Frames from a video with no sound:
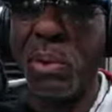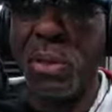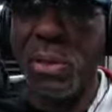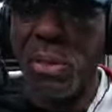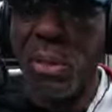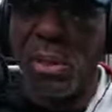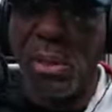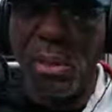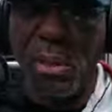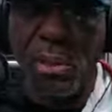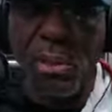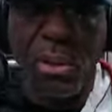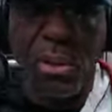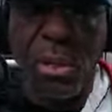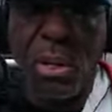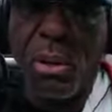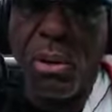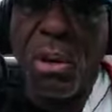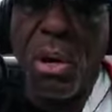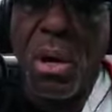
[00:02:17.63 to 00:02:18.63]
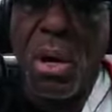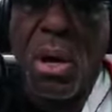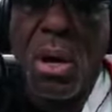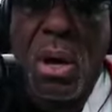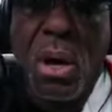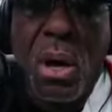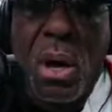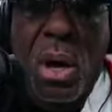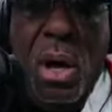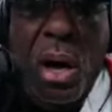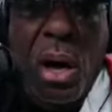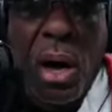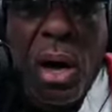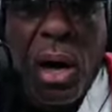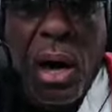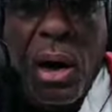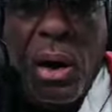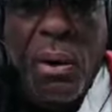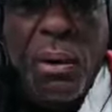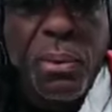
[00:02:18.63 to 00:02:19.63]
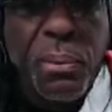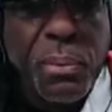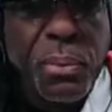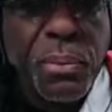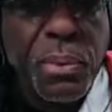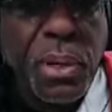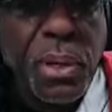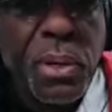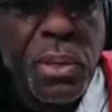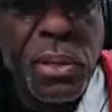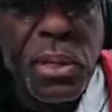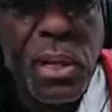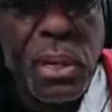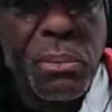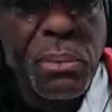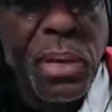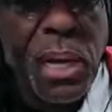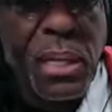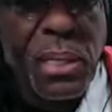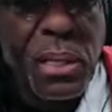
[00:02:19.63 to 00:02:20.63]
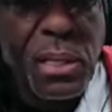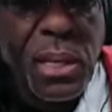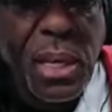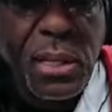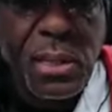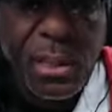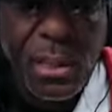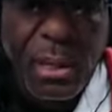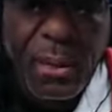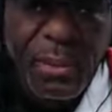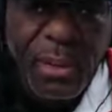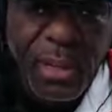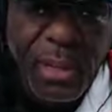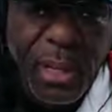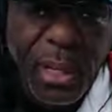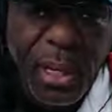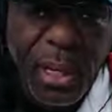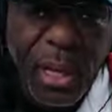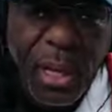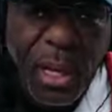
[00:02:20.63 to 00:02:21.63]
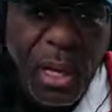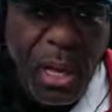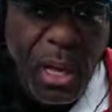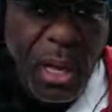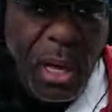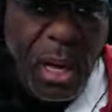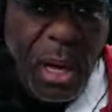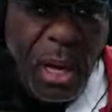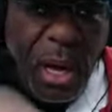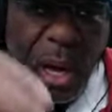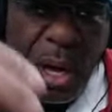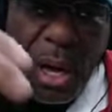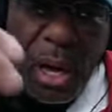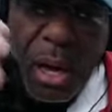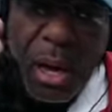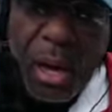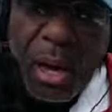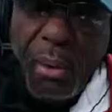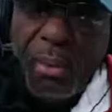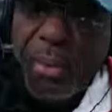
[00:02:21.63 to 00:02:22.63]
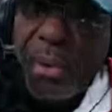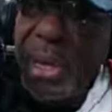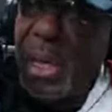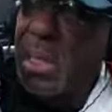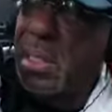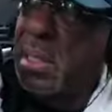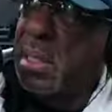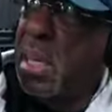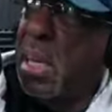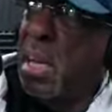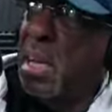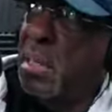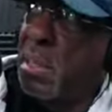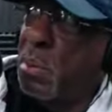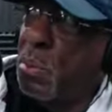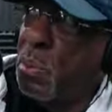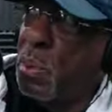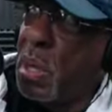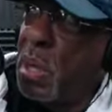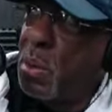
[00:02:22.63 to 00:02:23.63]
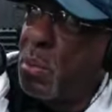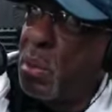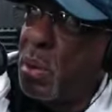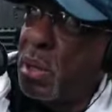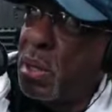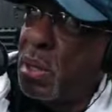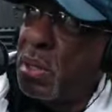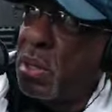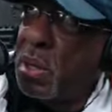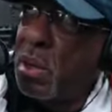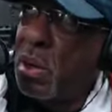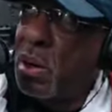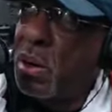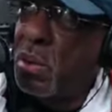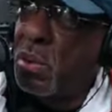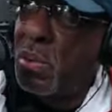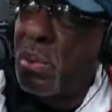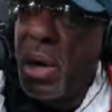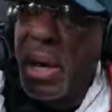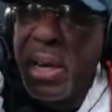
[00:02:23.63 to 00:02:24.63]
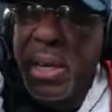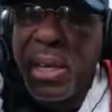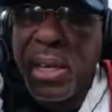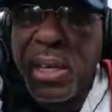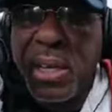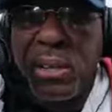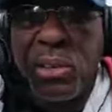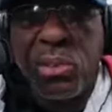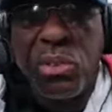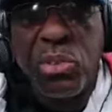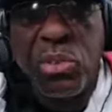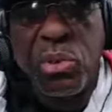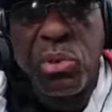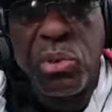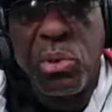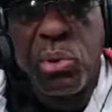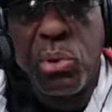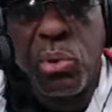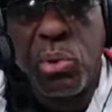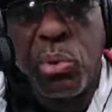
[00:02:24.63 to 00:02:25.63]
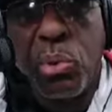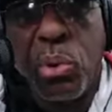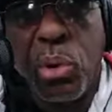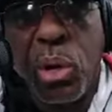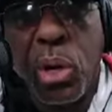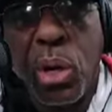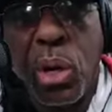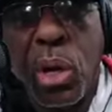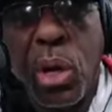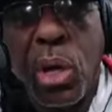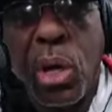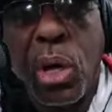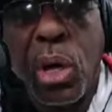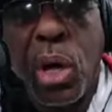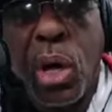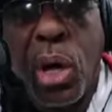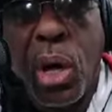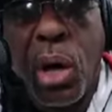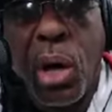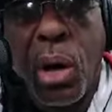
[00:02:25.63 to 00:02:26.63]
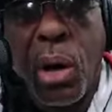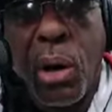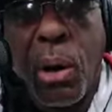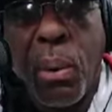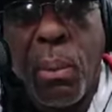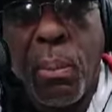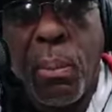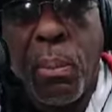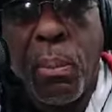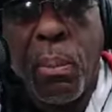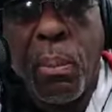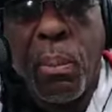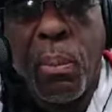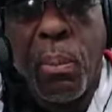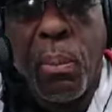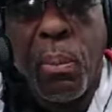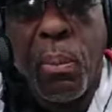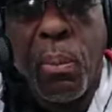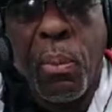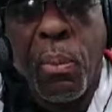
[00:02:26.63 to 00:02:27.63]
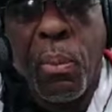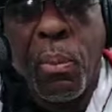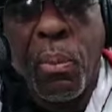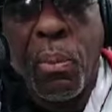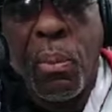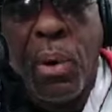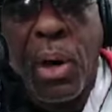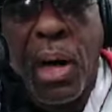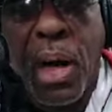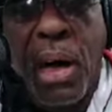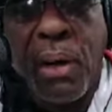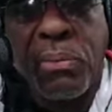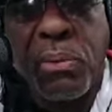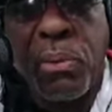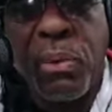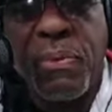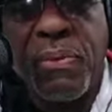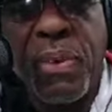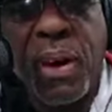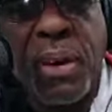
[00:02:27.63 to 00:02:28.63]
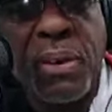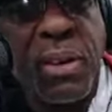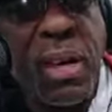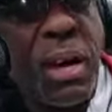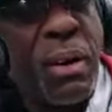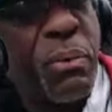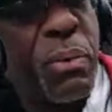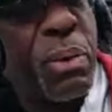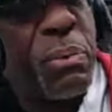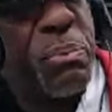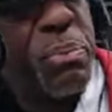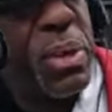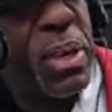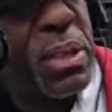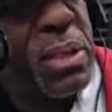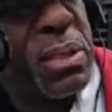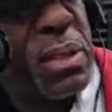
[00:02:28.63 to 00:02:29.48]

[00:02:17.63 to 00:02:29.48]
to do, so we hooked it up and got the dates and everything. Uh, we had said that we wanted to go right into um, after we found out what picks the